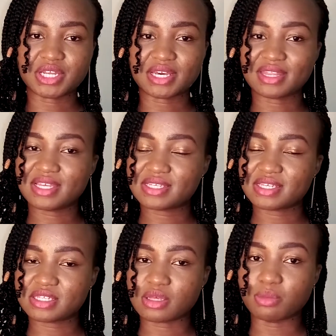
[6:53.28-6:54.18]
This is
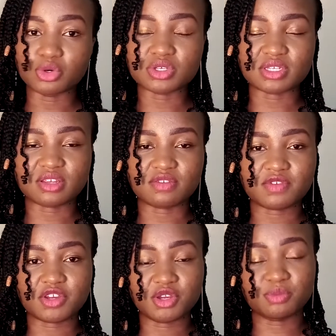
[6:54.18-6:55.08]
the most and very
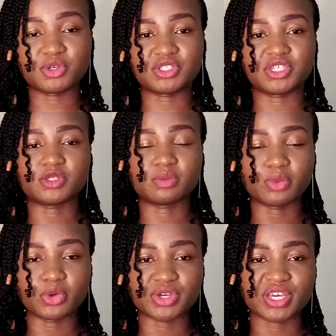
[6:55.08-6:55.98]
important
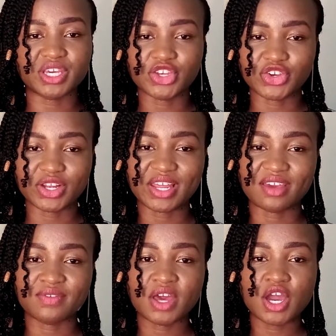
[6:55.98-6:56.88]
spunk in your life.
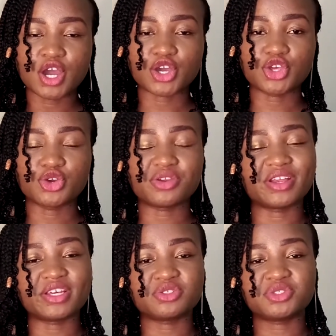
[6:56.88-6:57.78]
Your
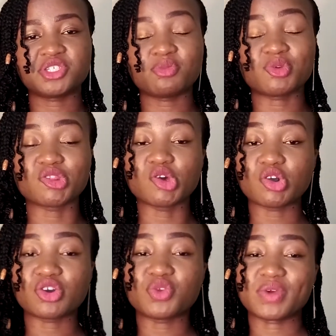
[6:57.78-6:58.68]
relationship with
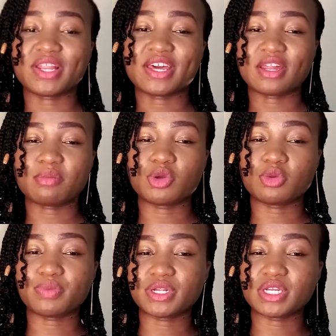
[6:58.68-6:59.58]
God will help you
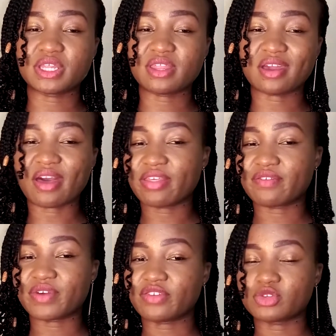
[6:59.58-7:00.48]
build the other
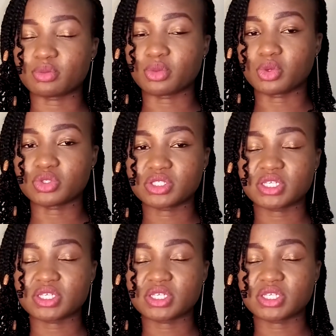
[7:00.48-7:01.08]
five spunks.